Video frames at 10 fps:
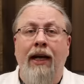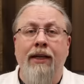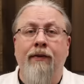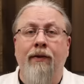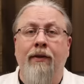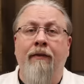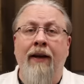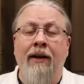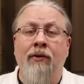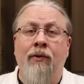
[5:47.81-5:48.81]
As for the
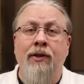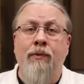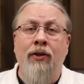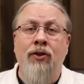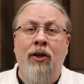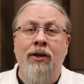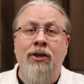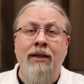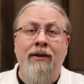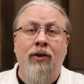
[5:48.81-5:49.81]
fan noise while
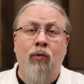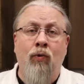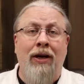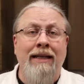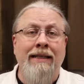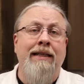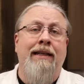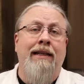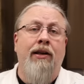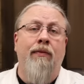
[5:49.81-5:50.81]
charging, there was
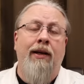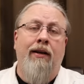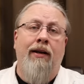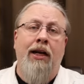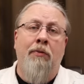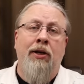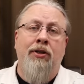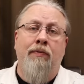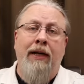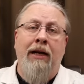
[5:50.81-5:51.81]
none. No matter how
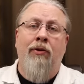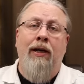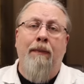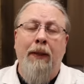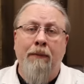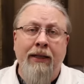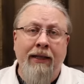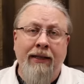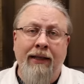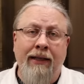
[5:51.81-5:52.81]
much power I pumped
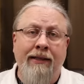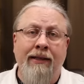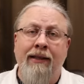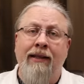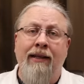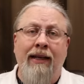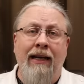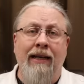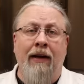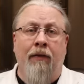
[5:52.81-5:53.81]
into this,
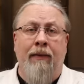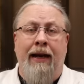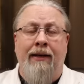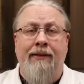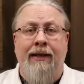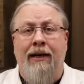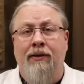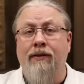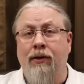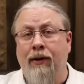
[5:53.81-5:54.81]
it never made a
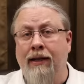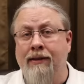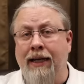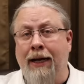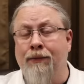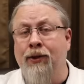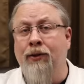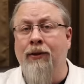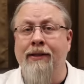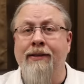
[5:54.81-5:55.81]
sound, so it is
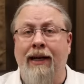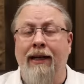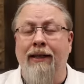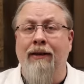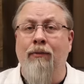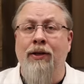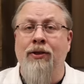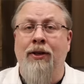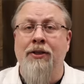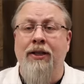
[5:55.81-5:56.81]
absolutely silent when
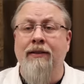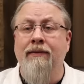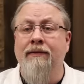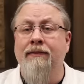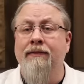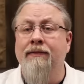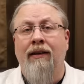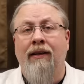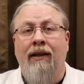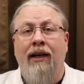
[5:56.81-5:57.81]
charging.
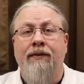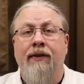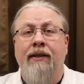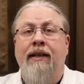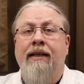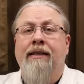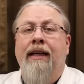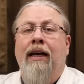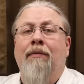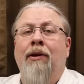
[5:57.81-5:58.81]
As for the
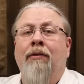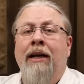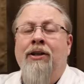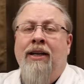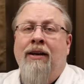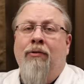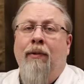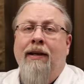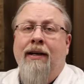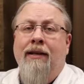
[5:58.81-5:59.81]
DC output rate check, where
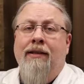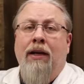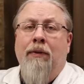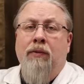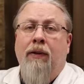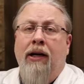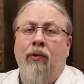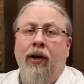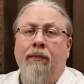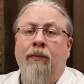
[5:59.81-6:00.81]
we test how much
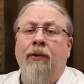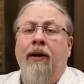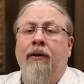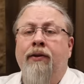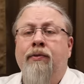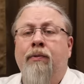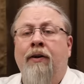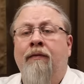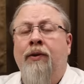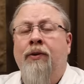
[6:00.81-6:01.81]
power we can pull out of the 12